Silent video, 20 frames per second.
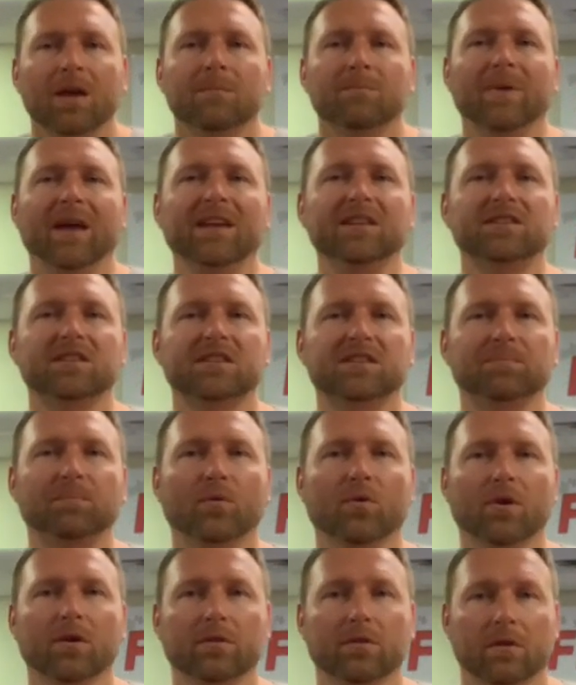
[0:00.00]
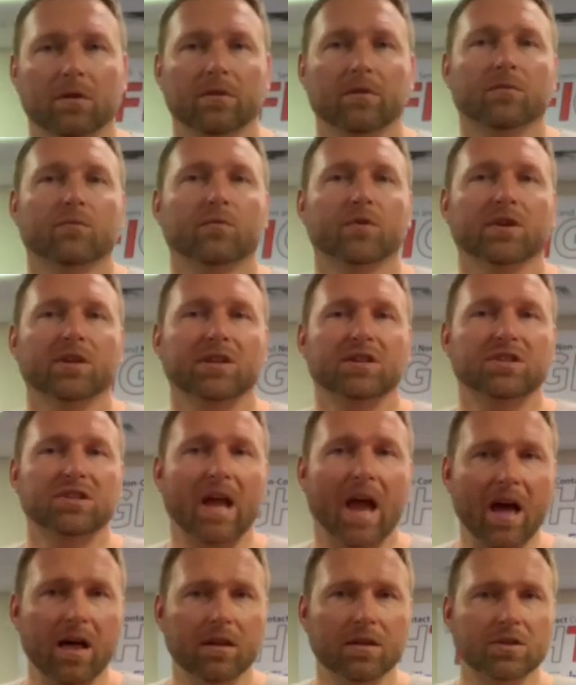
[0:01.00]
Makes the sport really
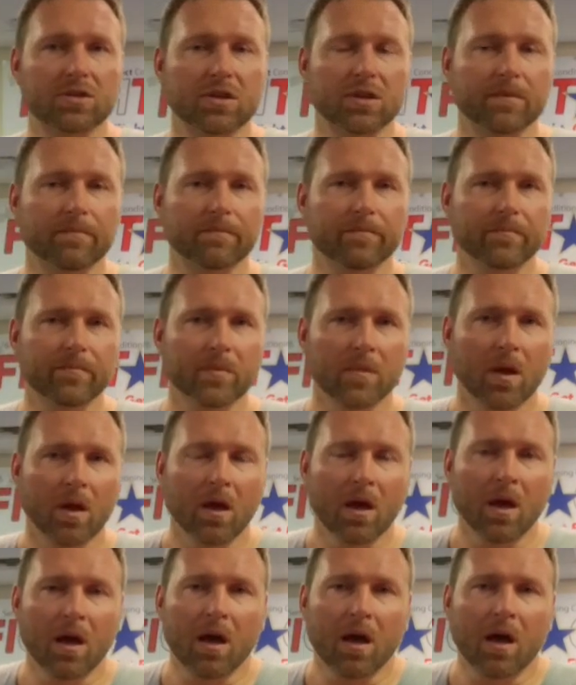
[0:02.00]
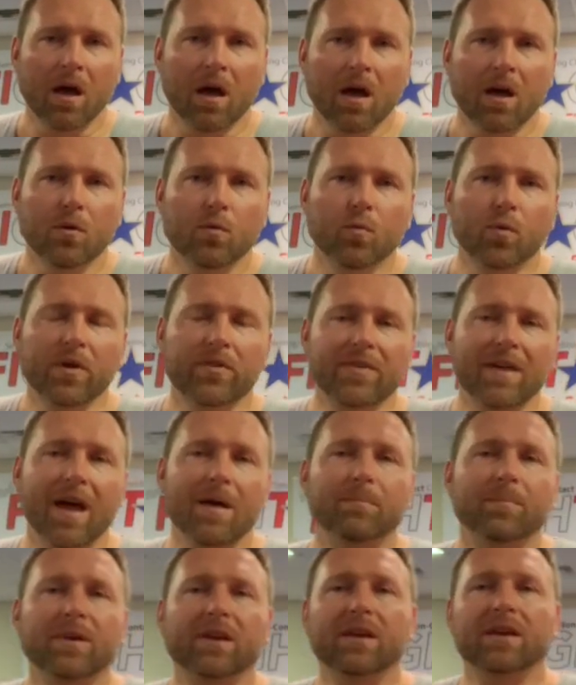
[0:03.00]
challenging. With
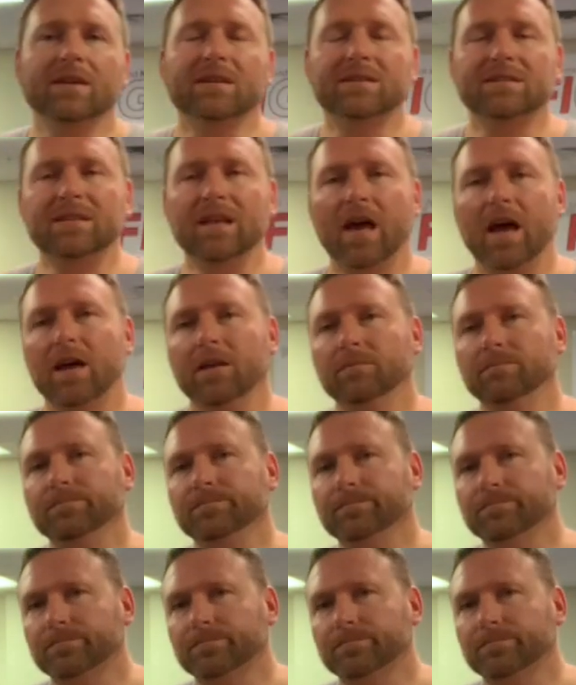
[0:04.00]
that being said,